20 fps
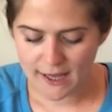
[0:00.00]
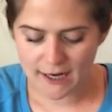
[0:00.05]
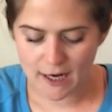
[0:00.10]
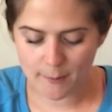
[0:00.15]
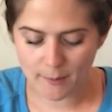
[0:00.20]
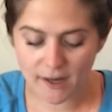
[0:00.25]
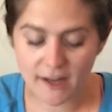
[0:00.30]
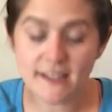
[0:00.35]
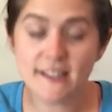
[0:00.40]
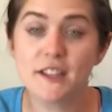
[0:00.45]

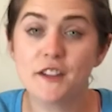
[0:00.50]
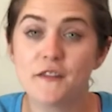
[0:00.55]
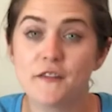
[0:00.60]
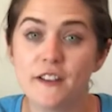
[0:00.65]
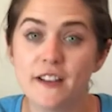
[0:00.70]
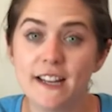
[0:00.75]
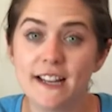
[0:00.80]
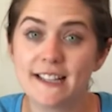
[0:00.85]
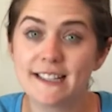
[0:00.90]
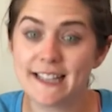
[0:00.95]
Now, because the
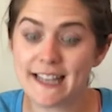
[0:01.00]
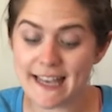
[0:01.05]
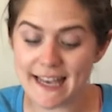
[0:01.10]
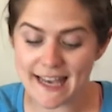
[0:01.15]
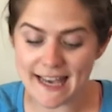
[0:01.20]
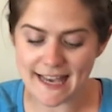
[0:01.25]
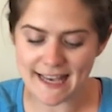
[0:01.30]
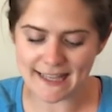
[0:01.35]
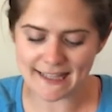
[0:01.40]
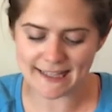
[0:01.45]
phoenix
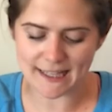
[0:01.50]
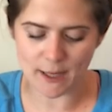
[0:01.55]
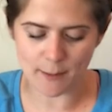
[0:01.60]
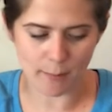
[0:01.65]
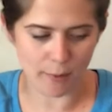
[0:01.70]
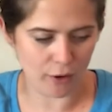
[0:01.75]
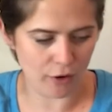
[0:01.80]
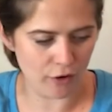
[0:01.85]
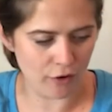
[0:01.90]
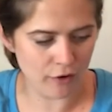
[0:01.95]
is a
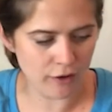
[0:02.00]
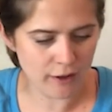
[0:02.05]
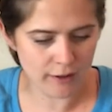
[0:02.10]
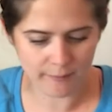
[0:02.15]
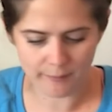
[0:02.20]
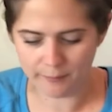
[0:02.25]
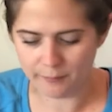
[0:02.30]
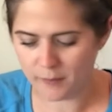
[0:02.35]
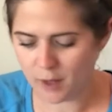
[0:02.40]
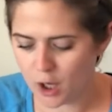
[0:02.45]
bird,
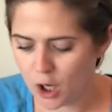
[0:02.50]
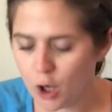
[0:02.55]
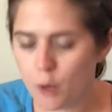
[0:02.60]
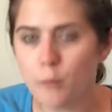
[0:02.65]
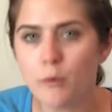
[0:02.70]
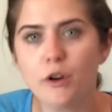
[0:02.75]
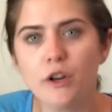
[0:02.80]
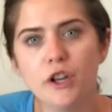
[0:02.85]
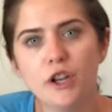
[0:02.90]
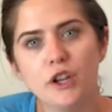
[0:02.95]

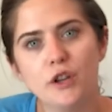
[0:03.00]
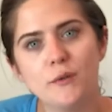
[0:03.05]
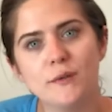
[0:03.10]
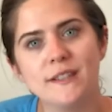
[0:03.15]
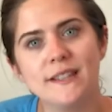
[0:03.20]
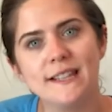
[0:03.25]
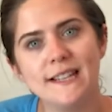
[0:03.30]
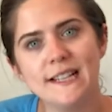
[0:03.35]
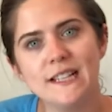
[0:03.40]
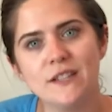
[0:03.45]
we're gonna
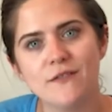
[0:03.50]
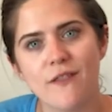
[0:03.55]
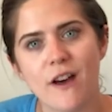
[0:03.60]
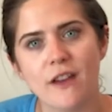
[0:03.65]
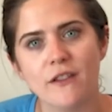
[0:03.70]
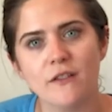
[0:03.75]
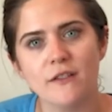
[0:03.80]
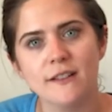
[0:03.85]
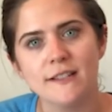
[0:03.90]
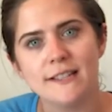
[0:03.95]
use these
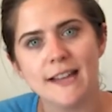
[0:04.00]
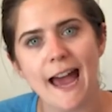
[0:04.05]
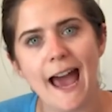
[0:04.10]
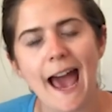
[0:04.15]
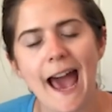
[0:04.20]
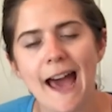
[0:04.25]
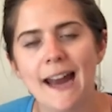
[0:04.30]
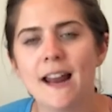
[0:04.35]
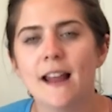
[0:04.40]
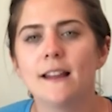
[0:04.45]
feathers to
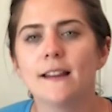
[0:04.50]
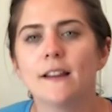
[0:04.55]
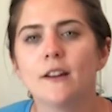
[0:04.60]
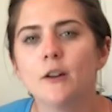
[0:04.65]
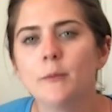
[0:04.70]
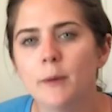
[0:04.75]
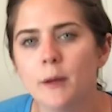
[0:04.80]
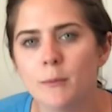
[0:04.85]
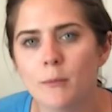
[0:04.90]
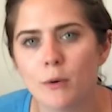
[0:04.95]
add a
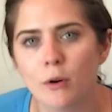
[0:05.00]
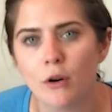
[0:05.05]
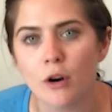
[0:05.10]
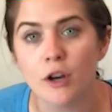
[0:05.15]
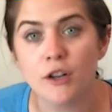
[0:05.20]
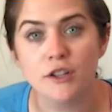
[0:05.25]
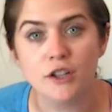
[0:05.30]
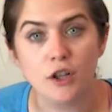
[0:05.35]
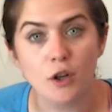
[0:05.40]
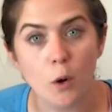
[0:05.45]
little bit
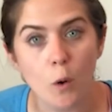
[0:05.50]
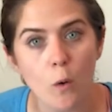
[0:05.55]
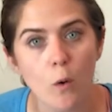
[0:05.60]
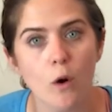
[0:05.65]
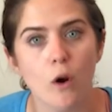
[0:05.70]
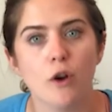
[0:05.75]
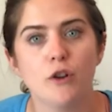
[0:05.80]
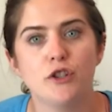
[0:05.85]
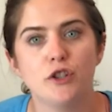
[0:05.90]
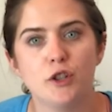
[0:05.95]
more
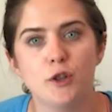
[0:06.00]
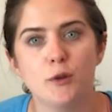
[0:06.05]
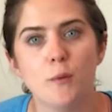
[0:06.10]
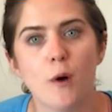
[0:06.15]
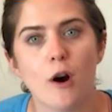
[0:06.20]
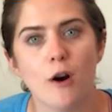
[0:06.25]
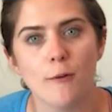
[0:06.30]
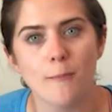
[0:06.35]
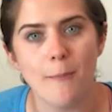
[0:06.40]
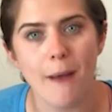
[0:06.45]
decor to
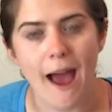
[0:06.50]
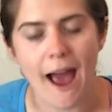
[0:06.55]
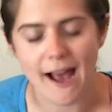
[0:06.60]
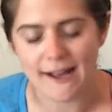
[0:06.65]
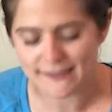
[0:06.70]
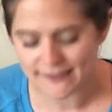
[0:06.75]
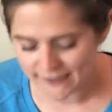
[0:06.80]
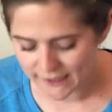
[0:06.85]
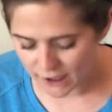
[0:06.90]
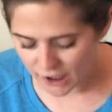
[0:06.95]
our
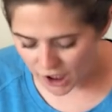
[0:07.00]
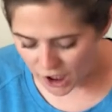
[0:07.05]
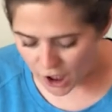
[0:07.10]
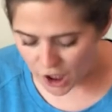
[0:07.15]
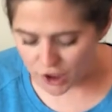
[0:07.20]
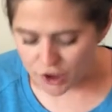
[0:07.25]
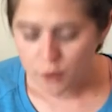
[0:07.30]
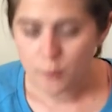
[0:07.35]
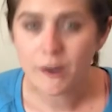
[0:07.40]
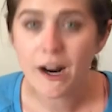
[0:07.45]
mask.
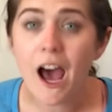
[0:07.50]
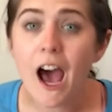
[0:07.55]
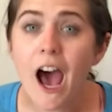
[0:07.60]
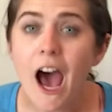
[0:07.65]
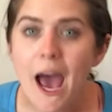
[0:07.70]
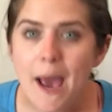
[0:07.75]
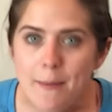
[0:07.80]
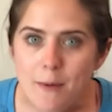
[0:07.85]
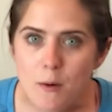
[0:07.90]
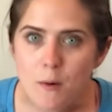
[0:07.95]
So what
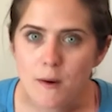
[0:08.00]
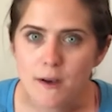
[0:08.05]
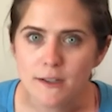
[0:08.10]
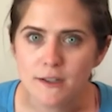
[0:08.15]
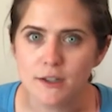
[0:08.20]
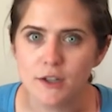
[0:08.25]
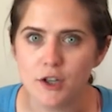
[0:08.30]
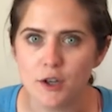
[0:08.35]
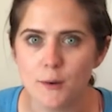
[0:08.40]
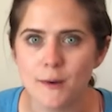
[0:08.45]
I'm going
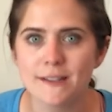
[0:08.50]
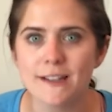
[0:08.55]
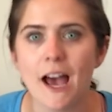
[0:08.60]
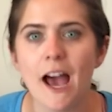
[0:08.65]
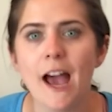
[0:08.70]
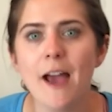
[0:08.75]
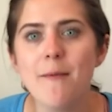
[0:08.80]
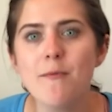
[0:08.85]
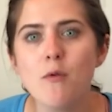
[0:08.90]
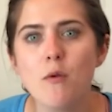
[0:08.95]
to do is
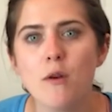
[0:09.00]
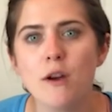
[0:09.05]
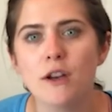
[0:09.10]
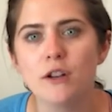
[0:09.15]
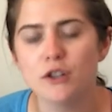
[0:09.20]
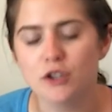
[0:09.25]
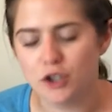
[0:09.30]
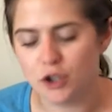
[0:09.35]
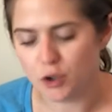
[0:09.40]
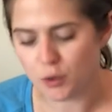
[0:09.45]
I'm
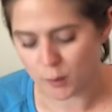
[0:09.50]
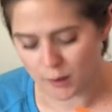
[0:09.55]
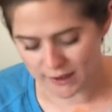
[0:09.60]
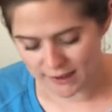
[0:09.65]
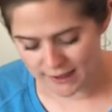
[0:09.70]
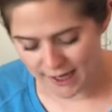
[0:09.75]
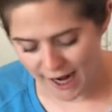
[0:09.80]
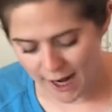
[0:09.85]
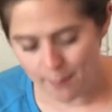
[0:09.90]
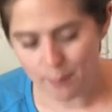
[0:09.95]
going to
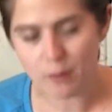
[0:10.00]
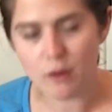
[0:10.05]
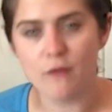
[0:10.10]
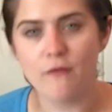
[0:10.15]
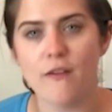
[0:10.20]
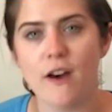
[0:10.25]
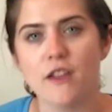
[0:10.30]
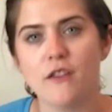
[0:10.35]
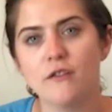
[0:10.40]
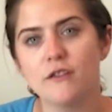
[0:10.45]
tape the
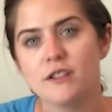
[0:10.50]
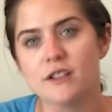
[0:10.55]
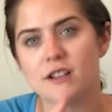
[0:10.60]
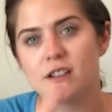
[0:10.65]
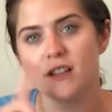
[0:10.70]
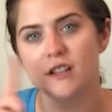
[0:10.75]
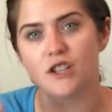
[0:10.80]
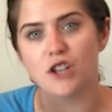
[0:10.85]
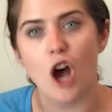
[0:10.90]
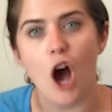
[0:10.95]
feathers to
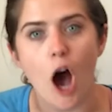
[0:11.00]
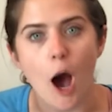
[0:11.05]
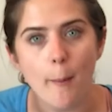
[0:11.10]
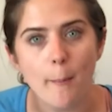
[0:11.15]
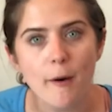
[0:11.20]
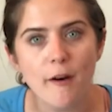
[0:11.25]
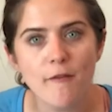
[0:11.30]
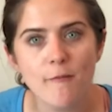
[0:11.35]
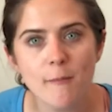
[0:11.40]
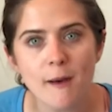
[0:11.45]
the
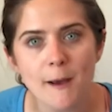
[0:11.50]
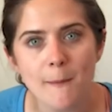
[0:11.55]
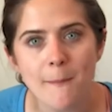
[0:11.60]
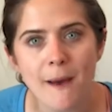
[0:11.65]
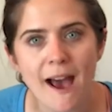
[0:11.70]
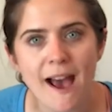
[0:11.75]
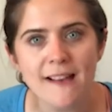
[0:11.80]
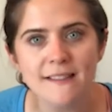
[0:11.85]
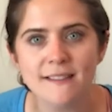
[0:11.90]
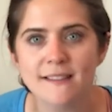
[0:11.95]
top of my
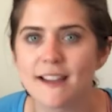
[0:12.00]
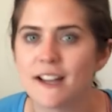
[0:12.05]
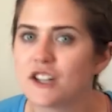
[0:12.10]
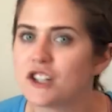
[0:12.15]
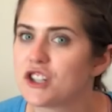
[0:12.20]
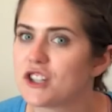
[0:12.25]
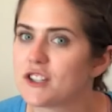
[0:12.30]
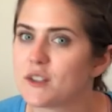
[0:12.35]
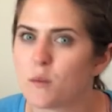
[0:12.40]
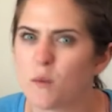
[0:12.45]
mask.
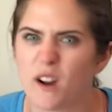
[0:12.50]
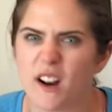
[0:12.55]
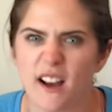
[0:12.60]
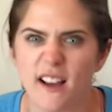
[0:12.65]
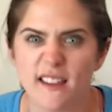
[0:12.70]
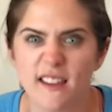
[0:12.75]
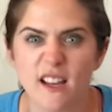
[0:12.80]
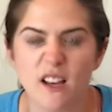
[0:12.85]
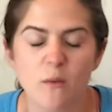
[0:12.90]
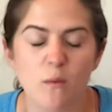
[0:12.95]
That's just what
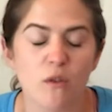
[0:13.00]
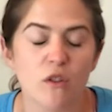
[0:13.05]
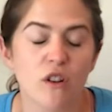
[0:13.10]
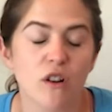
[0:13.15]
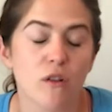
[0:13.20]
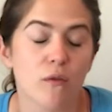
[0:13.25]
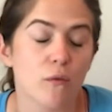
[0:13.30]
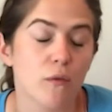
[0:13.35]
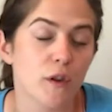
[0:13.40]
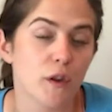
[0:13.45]
I think will
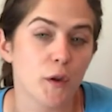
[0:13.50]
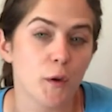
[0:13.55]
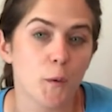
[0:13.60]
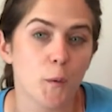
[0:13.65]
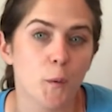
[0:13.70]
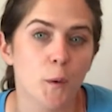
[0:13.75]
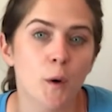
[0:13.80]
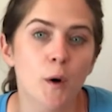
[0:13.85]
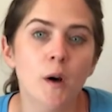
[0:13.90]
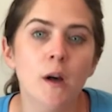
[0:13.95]
look really
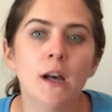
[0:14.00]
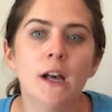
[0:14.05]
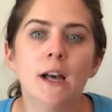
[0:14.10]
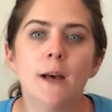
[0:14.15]
cool.